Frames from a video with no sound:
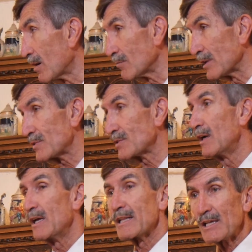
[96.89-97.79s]
harmless.
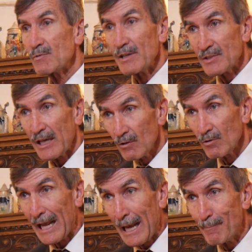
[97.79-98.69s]
That's why he's got to go
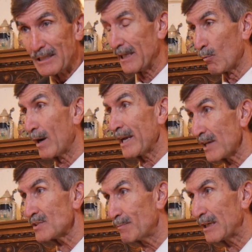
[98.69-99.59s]
to Happydale, why he
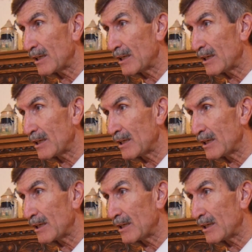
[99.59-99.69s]
has to be